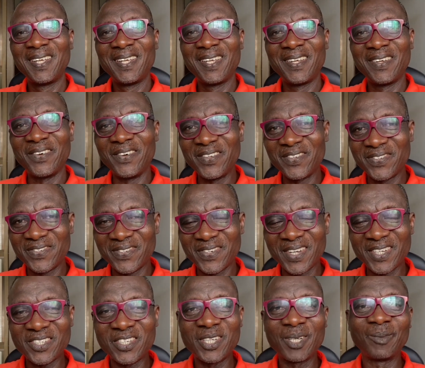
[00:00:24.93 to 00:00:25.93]

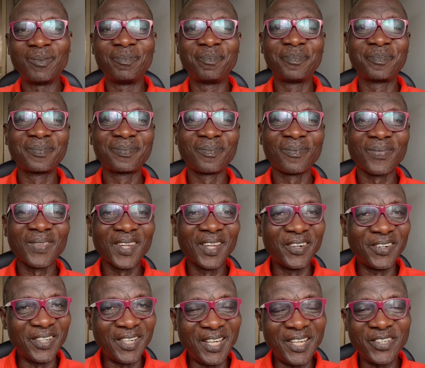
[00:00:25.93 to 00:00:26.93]
research,
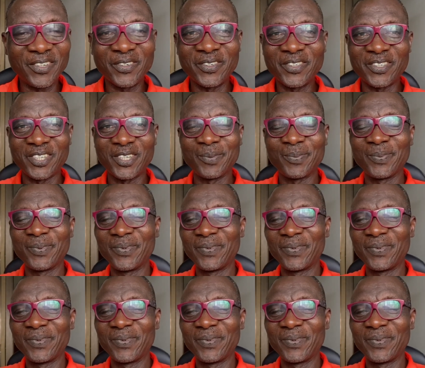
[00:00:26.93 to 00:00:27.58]
relationship,